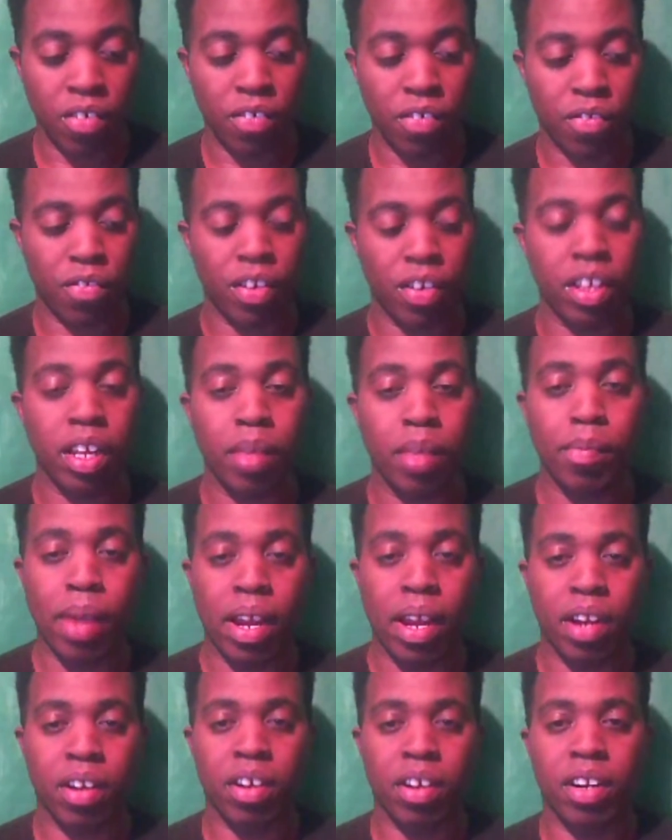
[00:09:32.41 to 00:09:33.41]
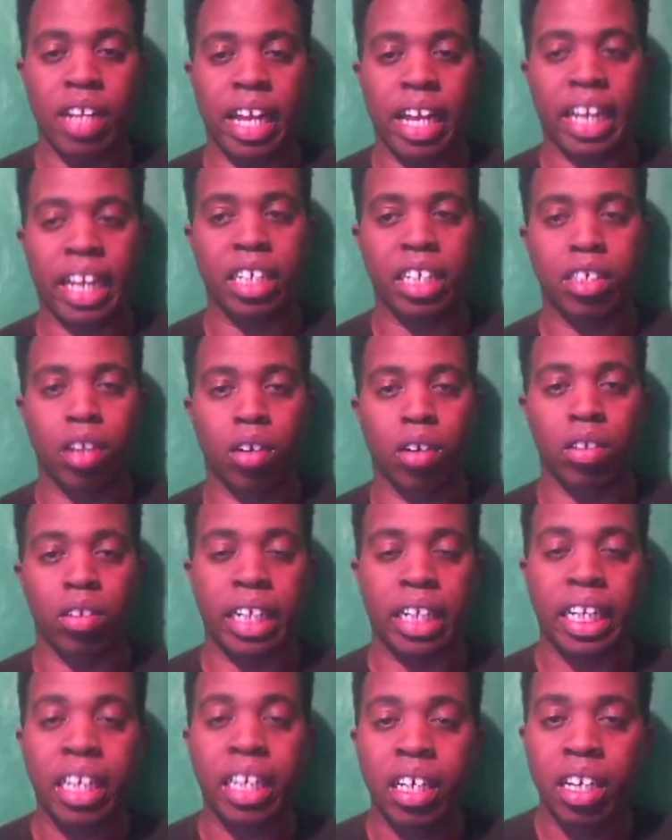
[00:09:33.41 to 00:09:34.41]
feeling better, like
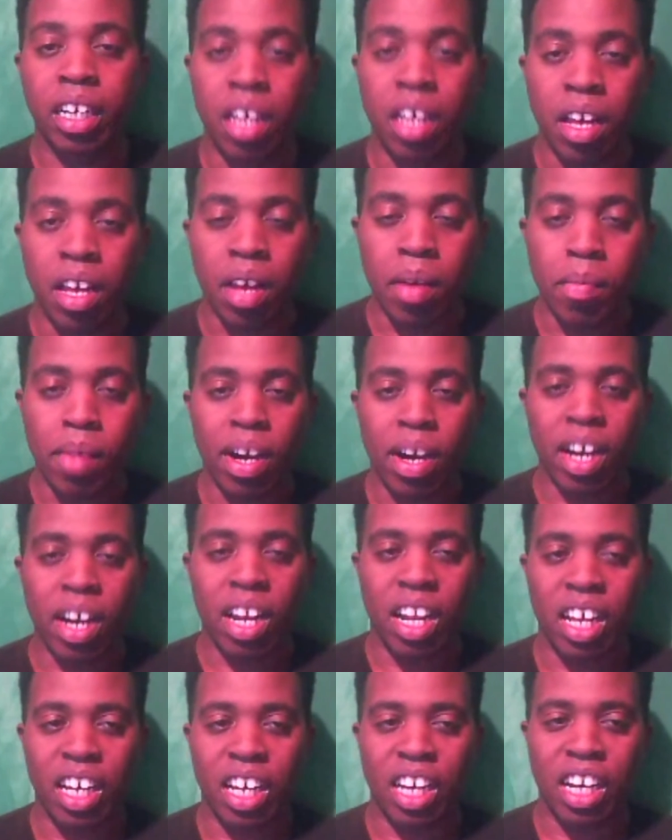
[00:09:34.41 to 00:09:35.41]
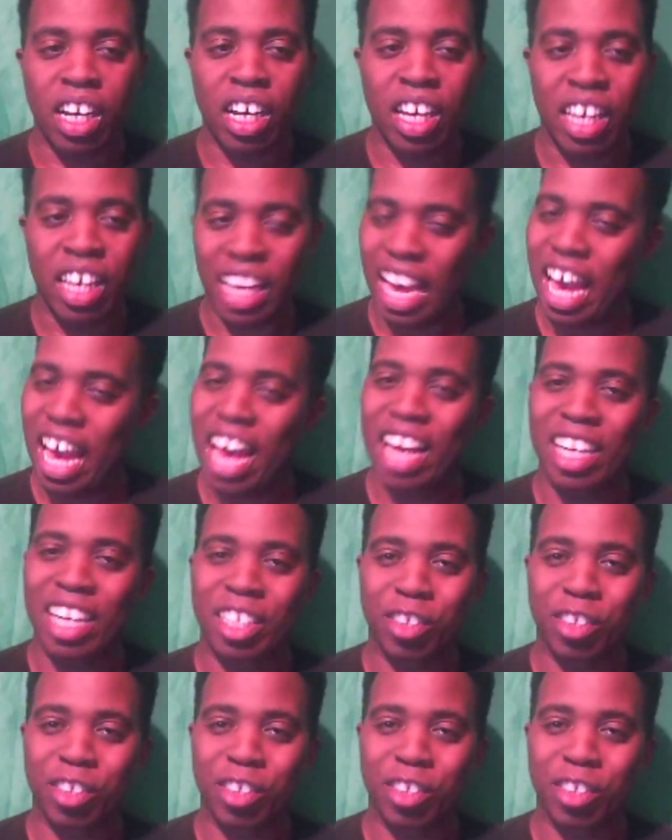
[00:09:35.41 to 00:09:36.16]
internally. But yeah.